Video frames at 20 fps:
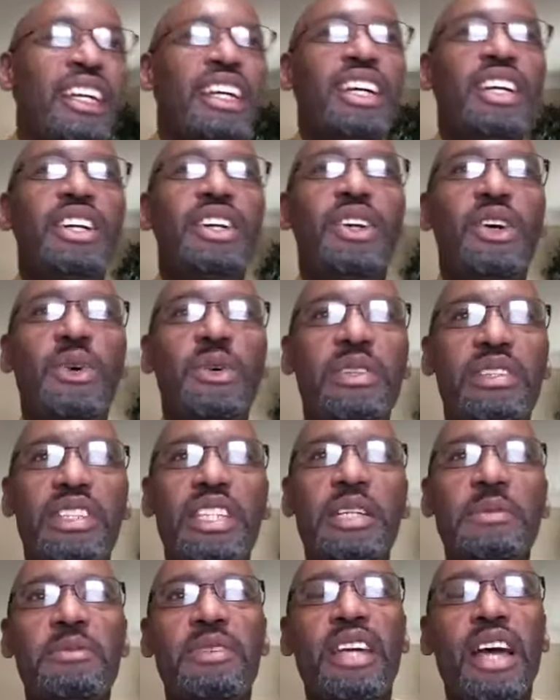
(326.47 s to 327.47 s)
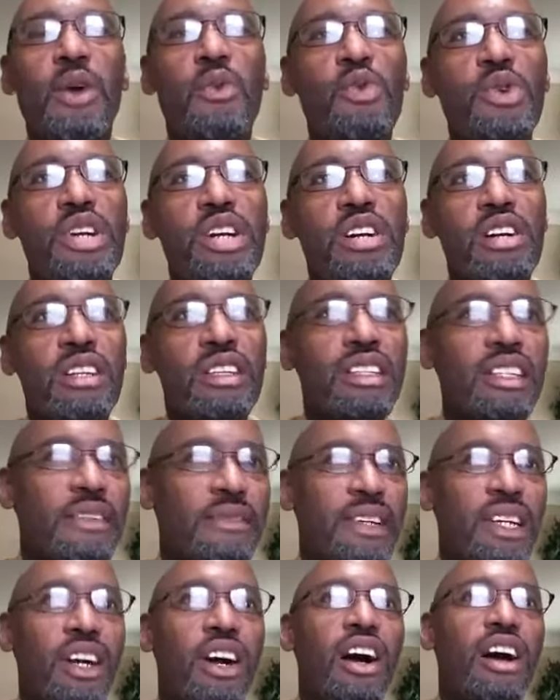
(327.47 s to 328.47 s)
You know, it seems that we are
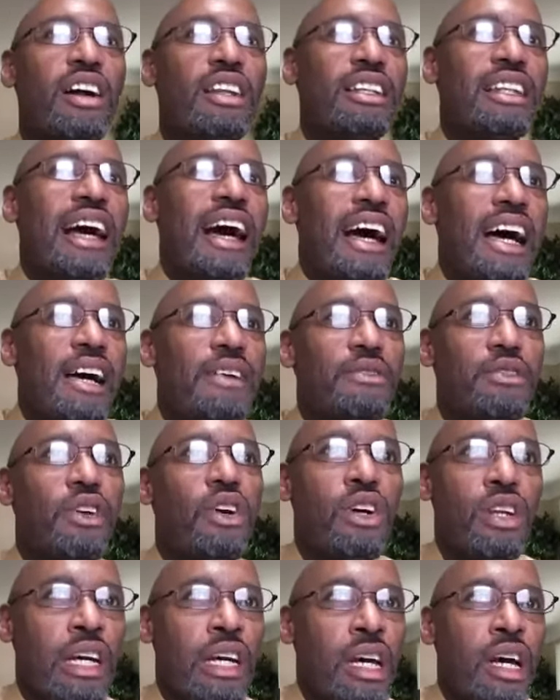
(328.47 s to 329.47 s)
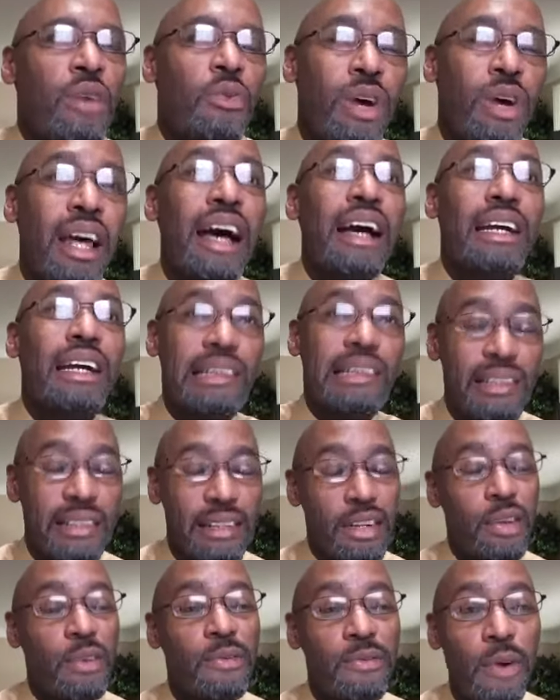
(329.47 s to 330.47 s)
living our lives on what I
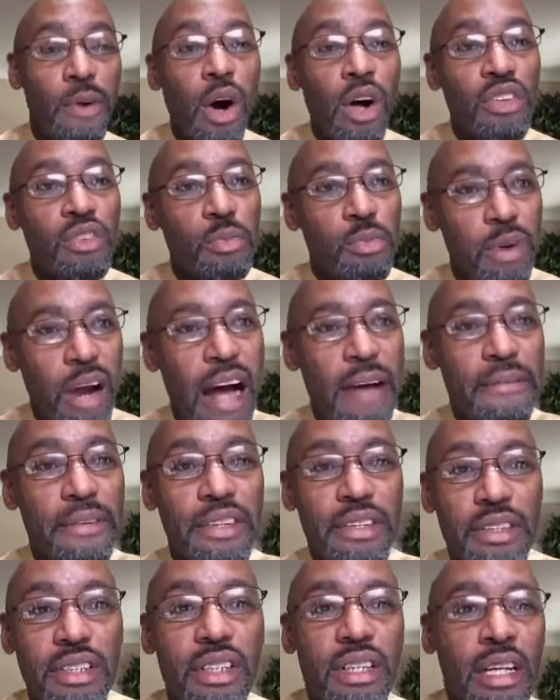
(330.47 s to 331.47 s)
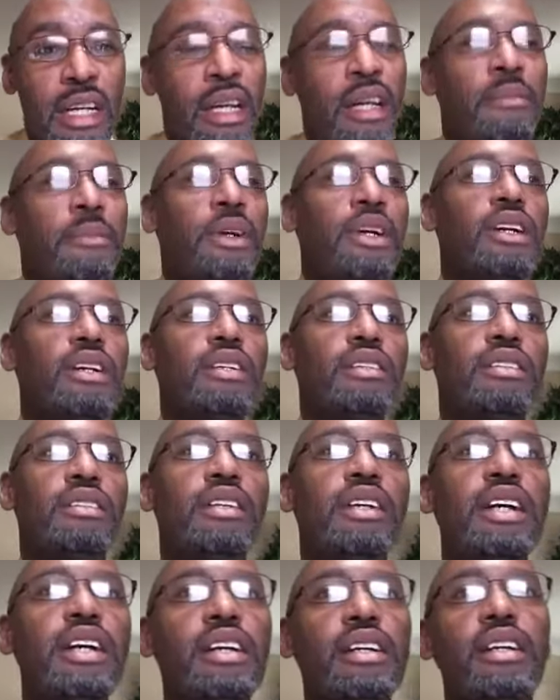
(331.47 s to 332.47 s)
consider false prophecy because
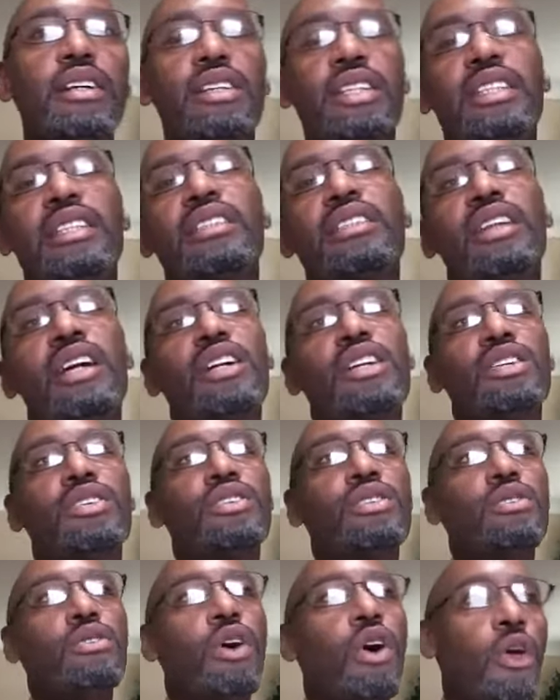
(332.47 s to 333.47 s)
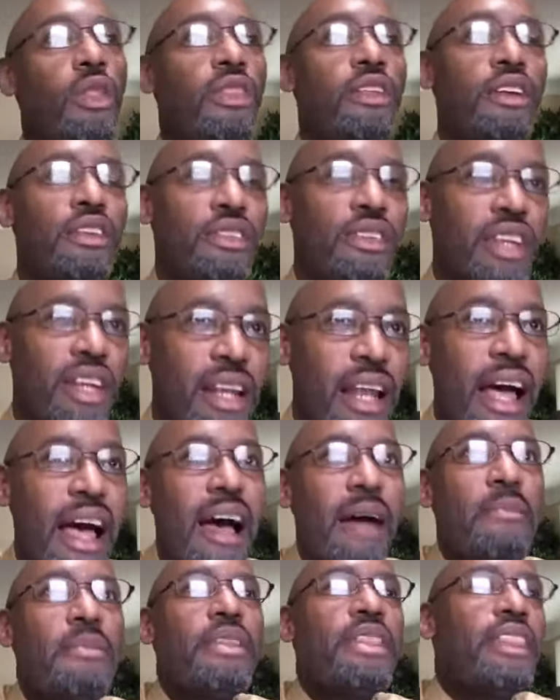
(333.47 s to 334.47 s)
they're going to tell you, oh, this can
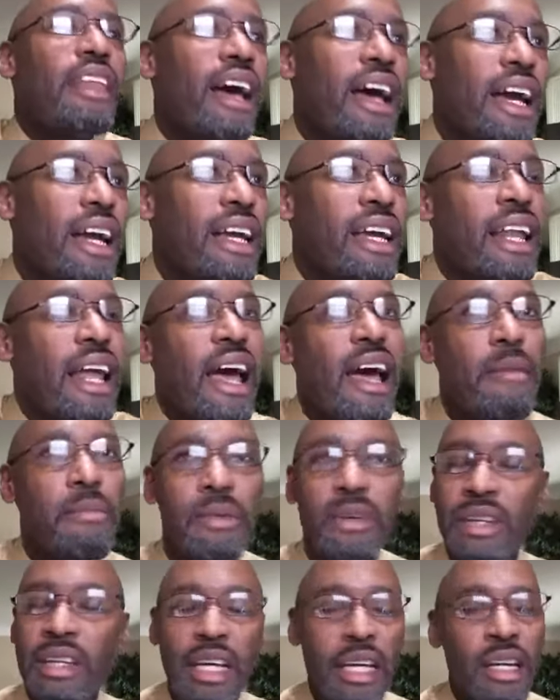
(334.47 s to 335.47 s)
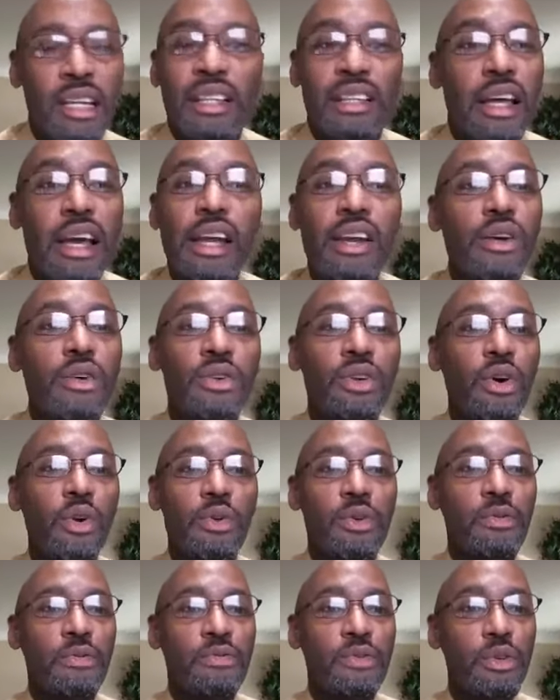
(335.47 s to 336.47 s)
happen, that can happen. They don't
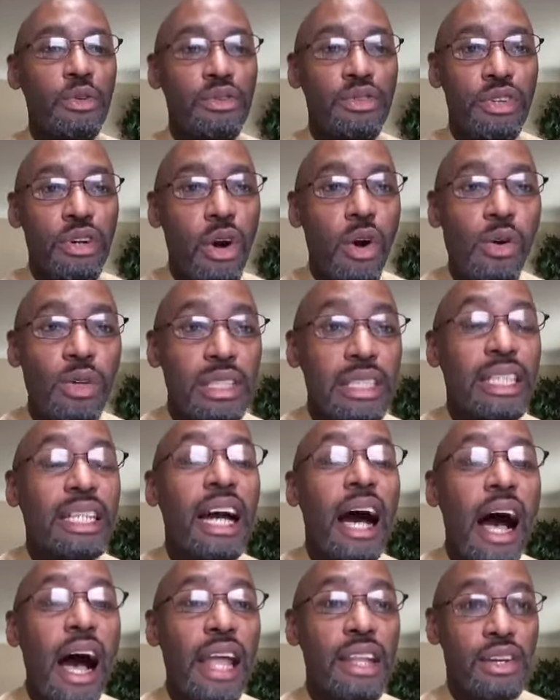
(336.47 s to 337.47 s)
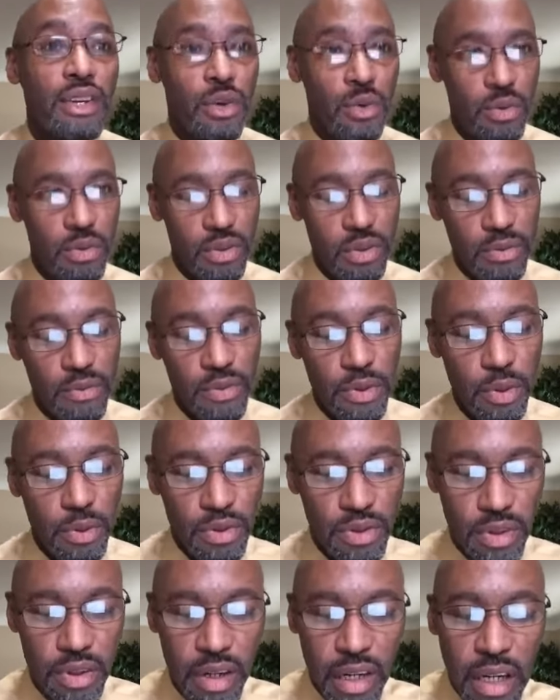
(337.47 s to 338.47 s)
know the future. Only God knows the
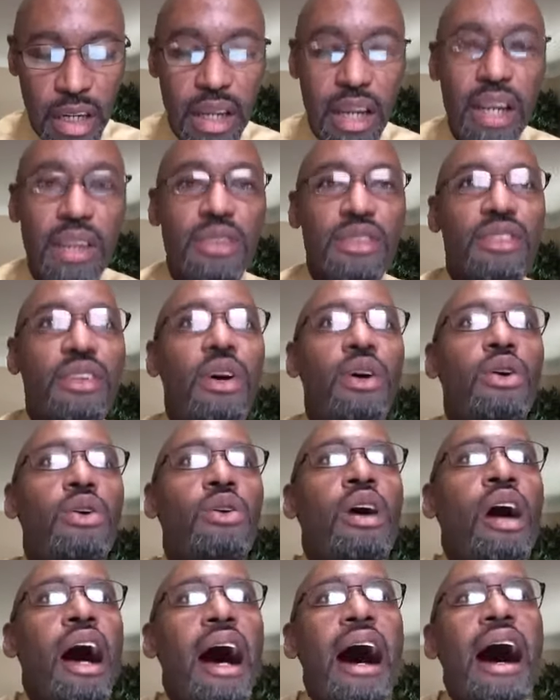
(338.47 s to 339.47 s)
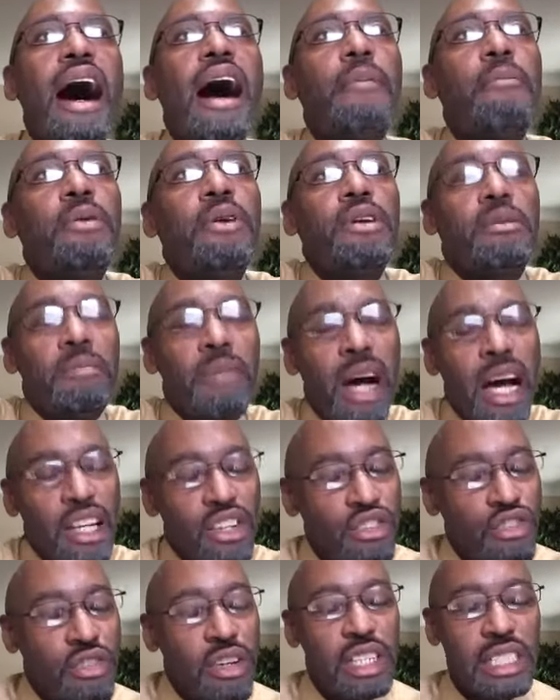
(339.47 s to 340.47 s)
future. And so I put my
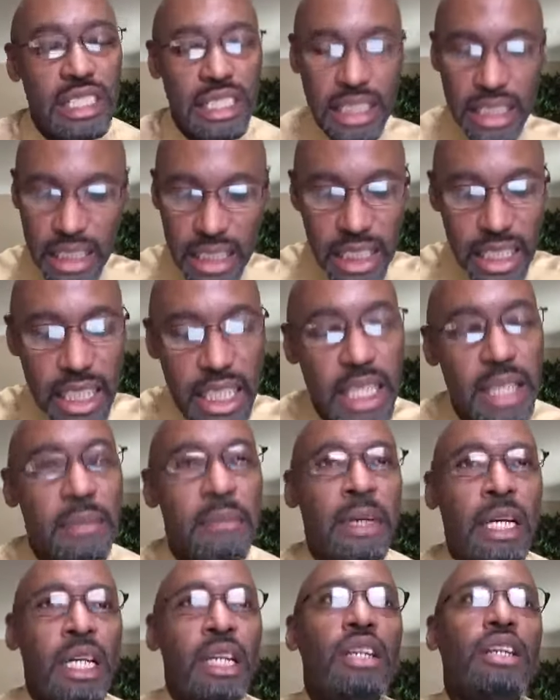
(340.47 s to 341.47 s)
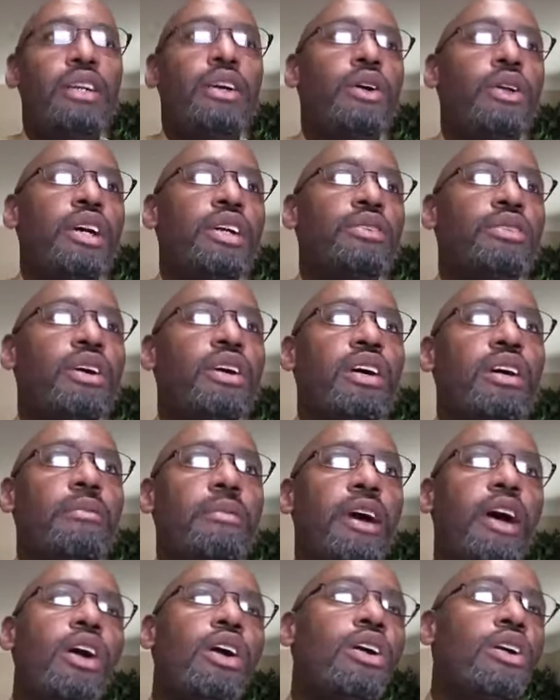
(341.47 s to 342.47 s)
trust in him. You know, they talk
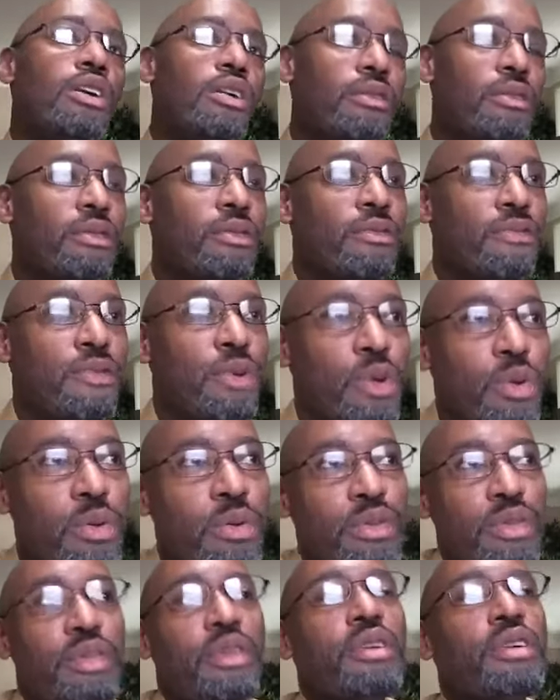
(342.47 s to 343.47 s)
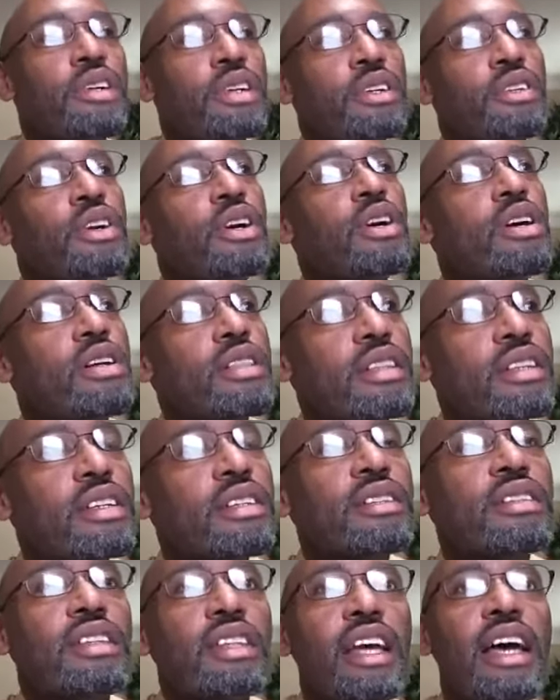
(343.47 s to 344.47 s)
about, oh, food shortage, all
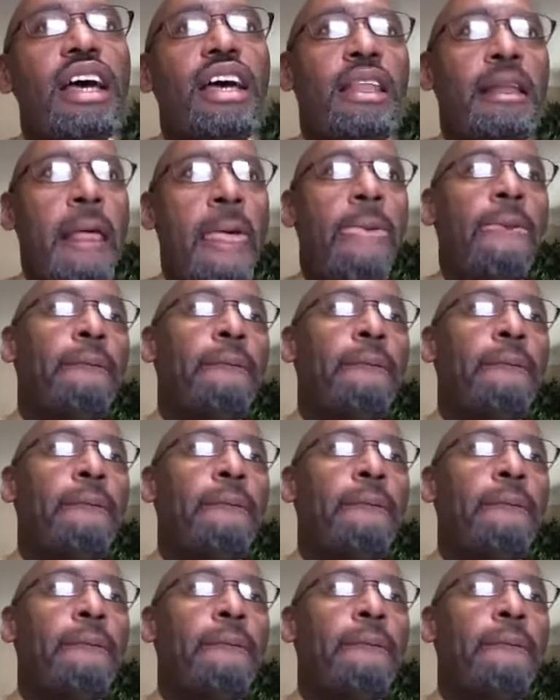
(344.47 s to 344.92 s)
this and that.